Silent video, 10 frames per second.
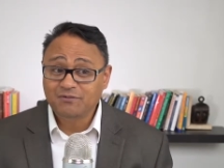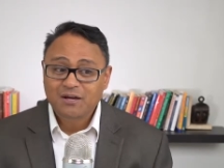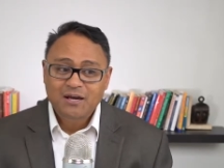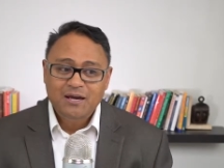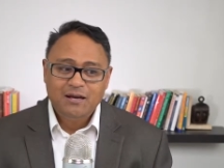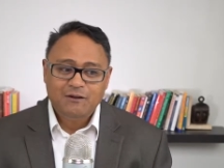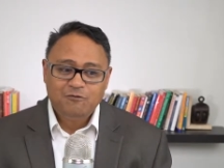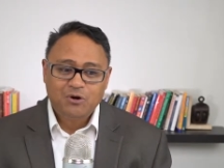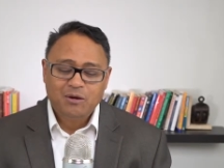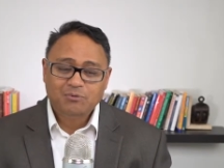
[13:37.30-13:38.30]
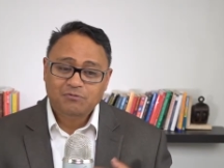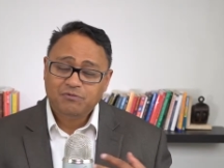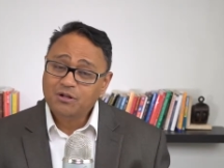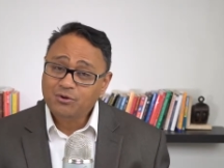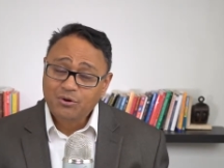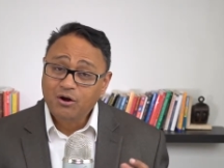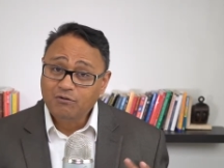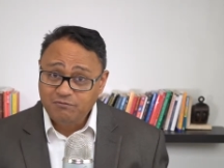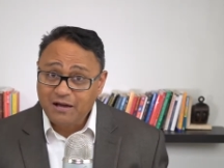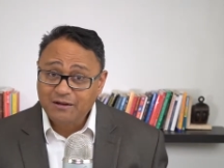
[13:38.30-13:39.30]
And if you're able to follow all
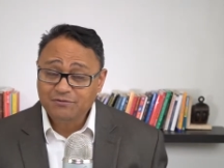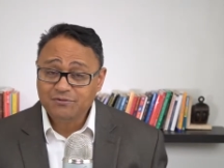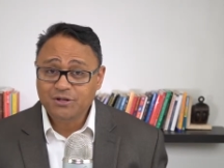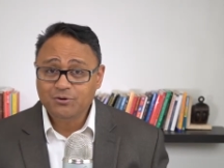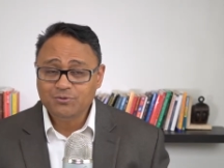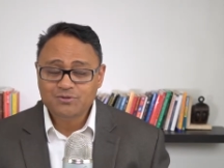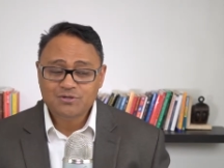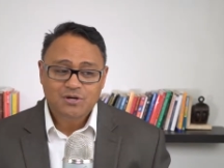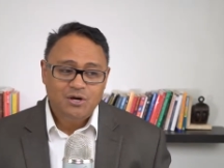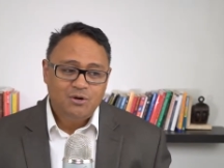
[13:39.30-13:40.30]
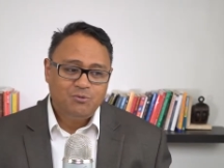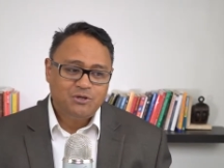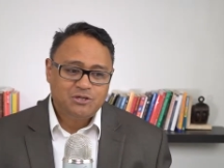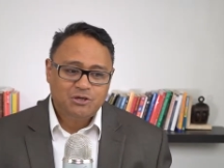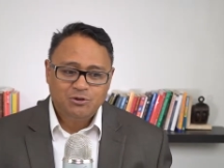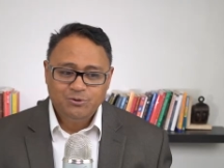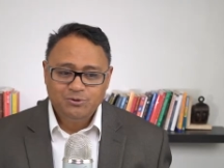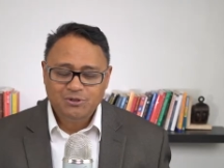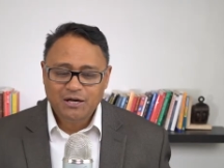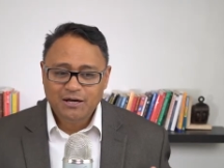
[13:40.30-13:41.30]
5 of those, which include
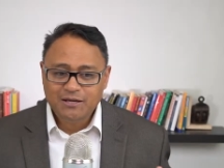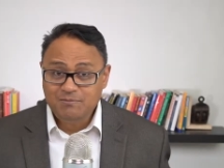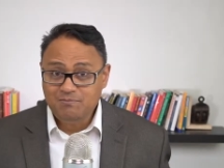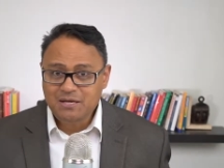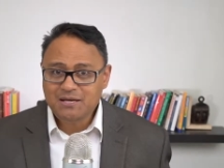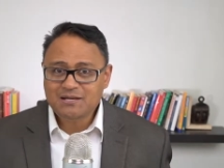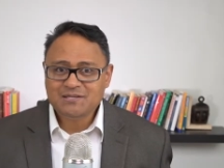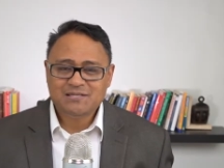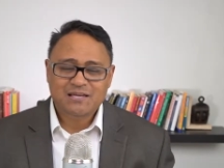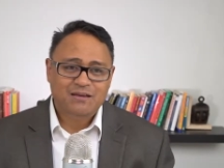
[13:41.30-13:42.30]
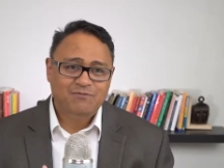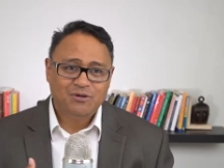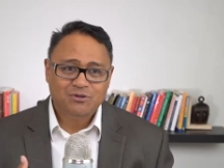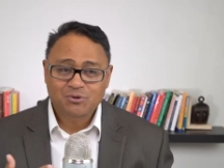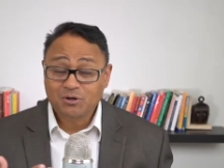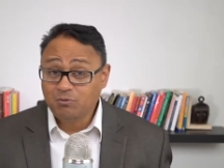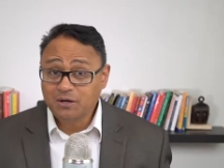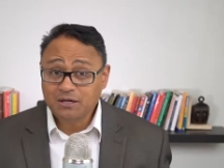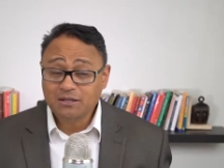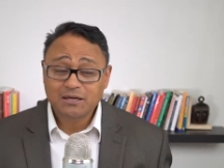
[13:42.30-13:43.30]
immediacy, if you can do it
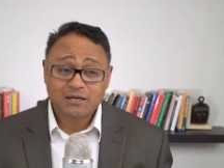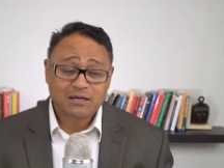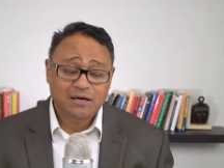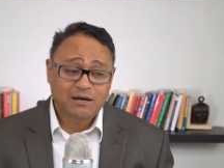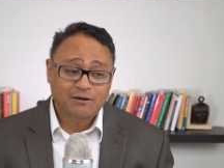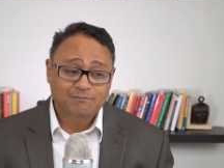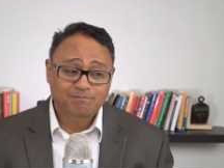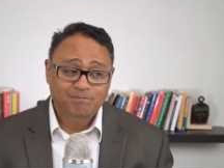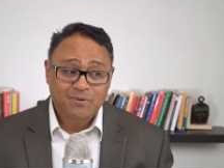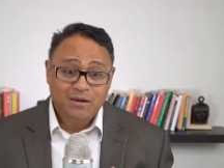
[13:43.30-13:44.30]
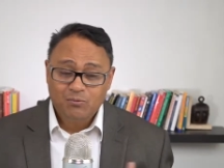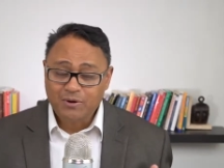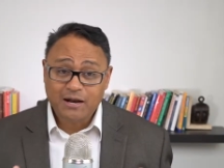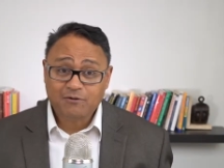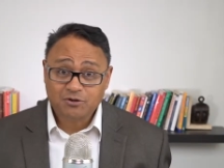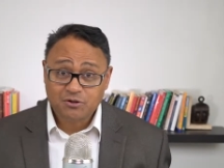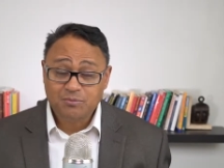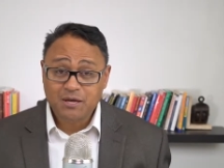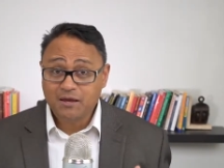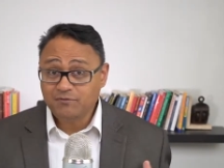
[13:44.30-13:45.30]
quickly, right after the
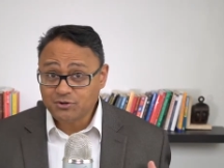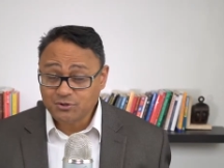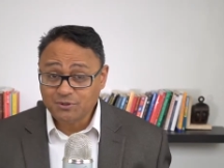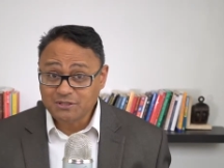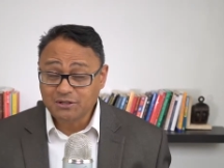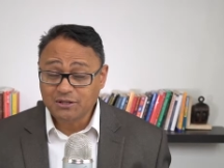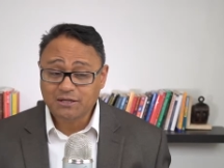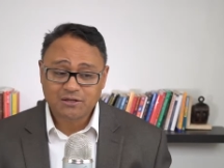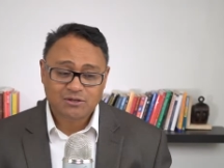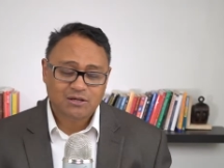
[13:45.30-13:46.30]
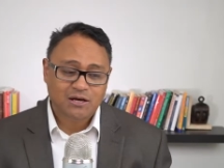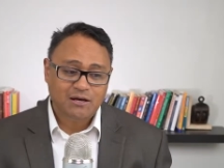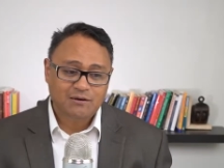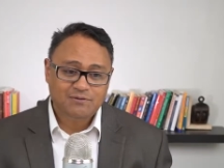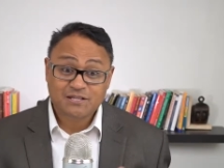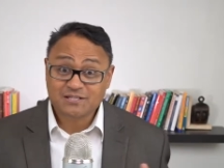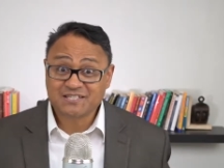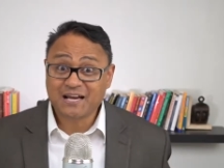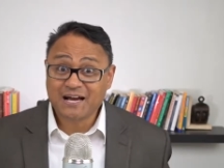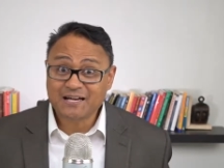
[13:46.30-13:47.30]
behavior, so it's linked, the
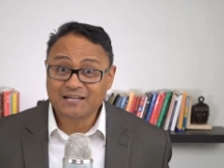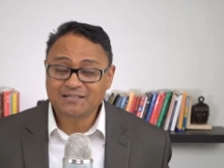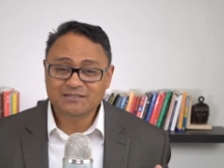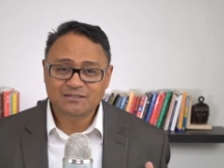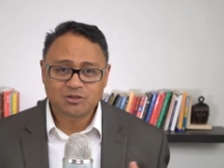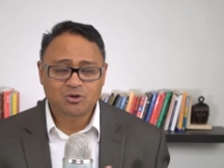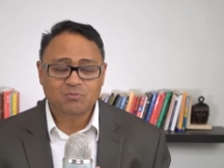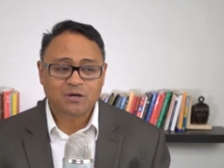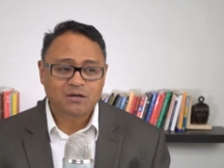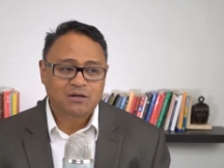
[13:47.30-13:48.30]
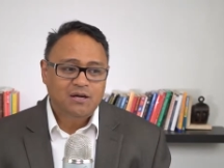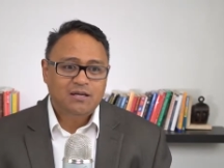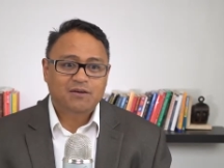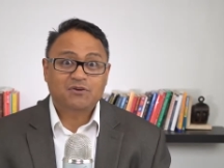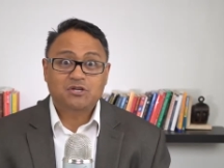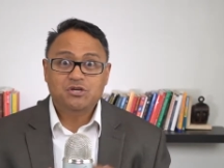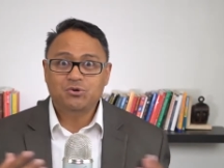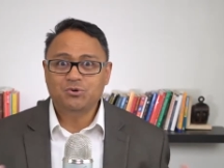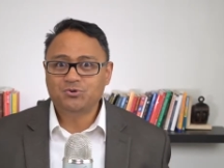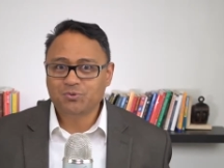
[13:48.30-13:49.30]
size. You don't want to give a
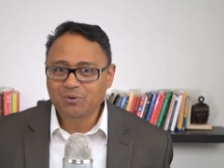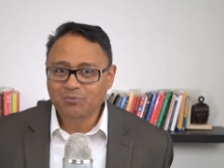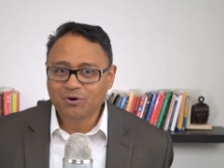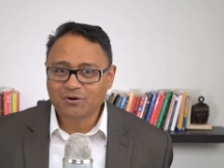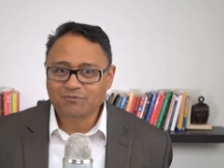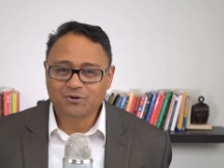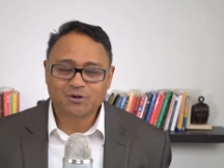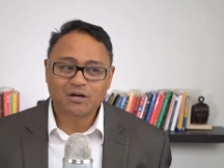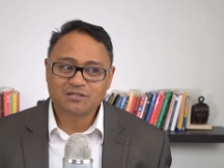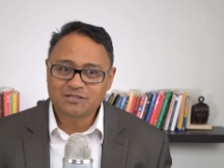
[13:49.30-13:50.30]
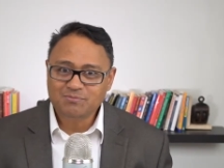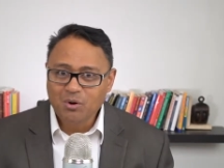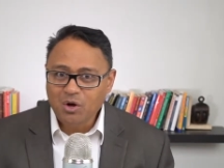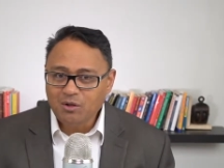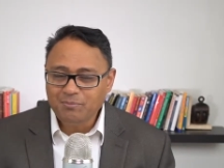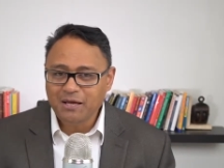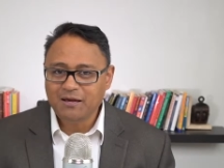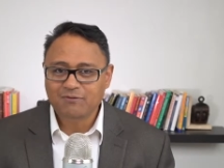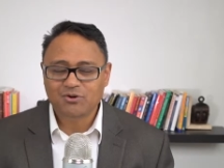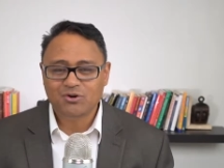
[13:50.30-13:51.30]
huge reward for a small behavior.